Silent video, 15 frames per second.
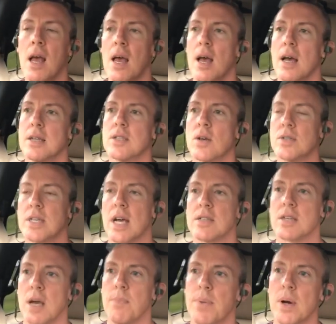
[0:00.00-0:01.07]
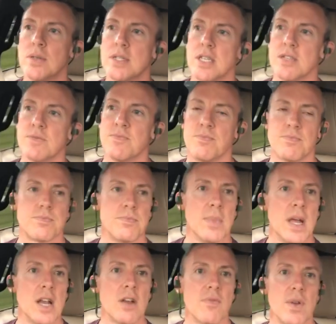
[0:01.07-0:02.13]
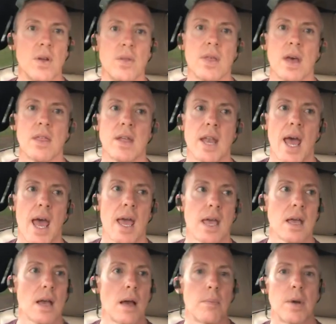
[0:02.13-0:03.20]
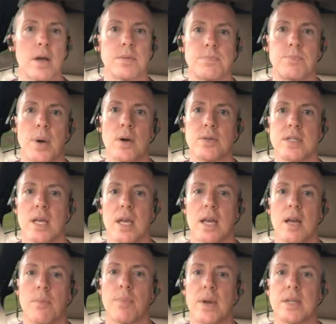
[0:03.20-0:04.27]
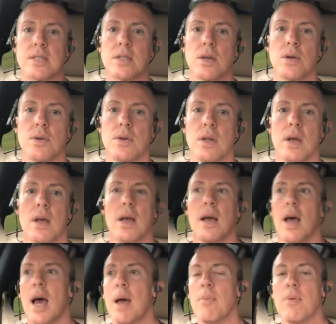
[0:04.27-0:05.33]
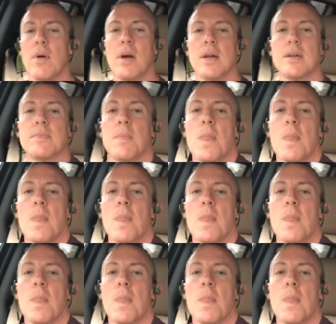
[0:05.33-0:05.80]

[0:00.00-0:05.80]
I told you I was going to post his interview the other day. I'm going to post it here pretty soon. Hi, Brooke.